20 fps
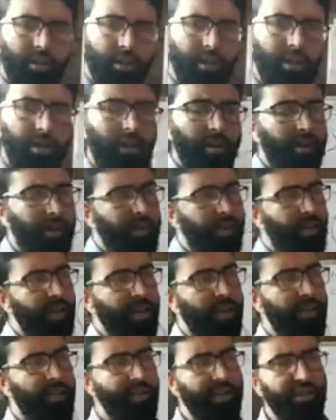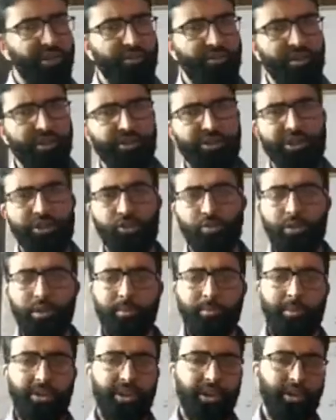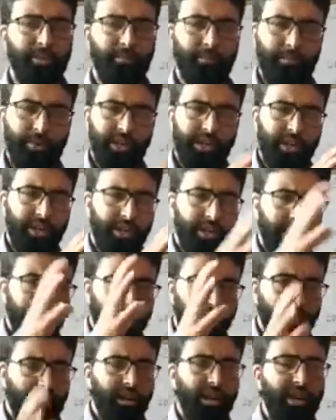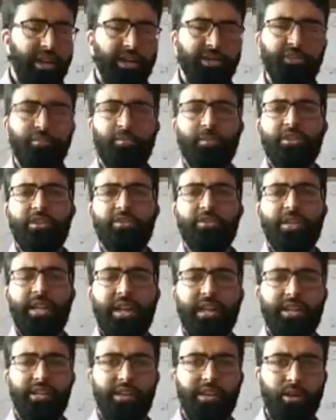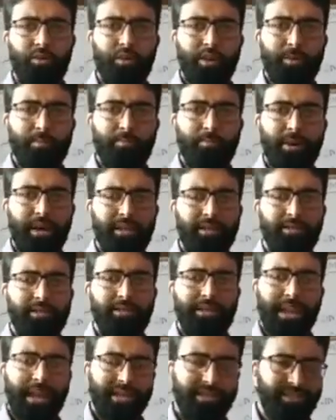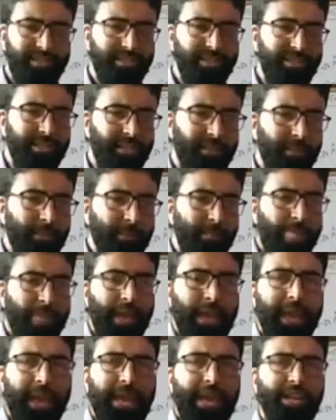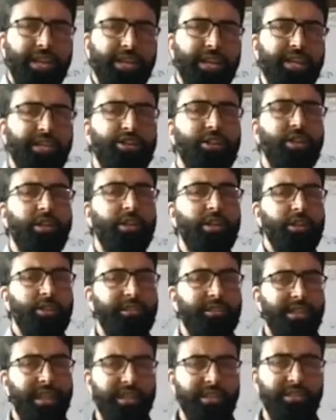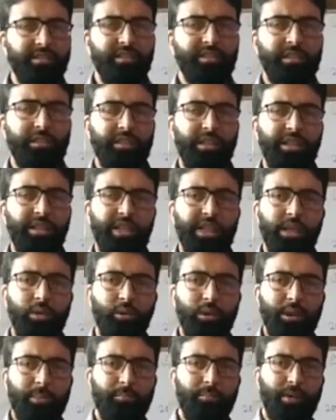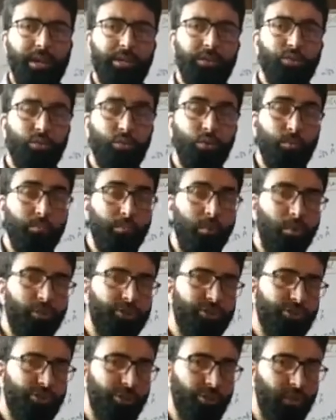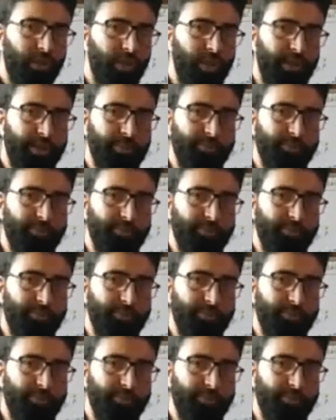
and it will reach to the brain. Brain interprets that nerve impulse, that signal, and it sends the nerve impulse through motor neuron.